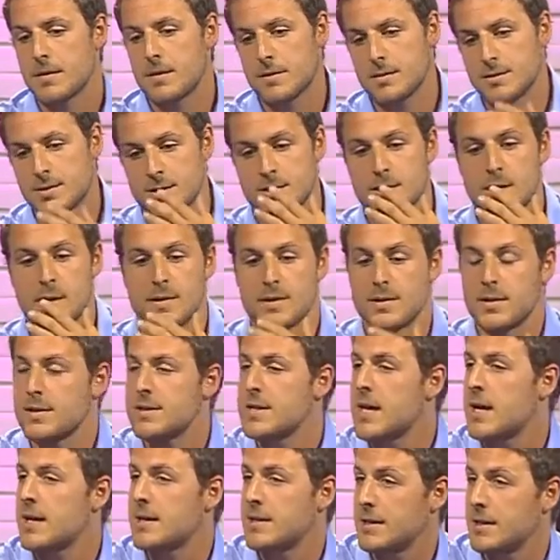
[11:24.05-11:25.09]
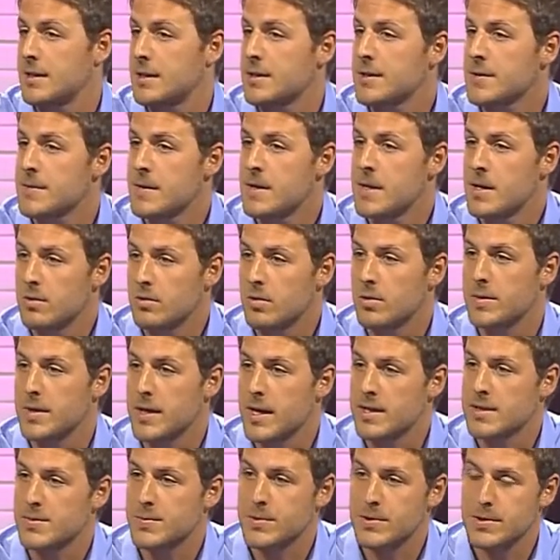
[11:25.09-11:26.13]
a ton a year will be
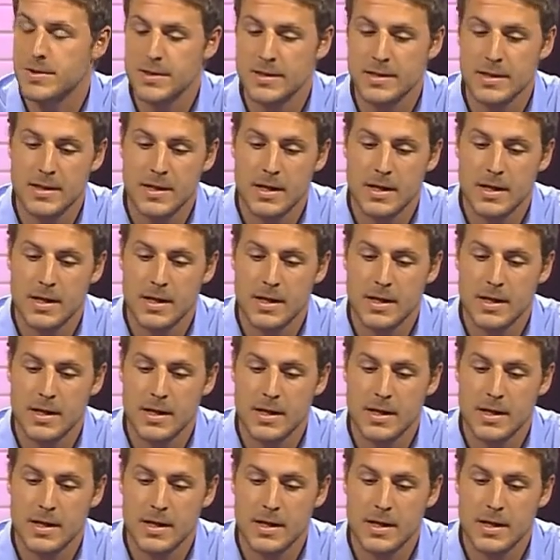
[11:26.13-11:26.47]
exported.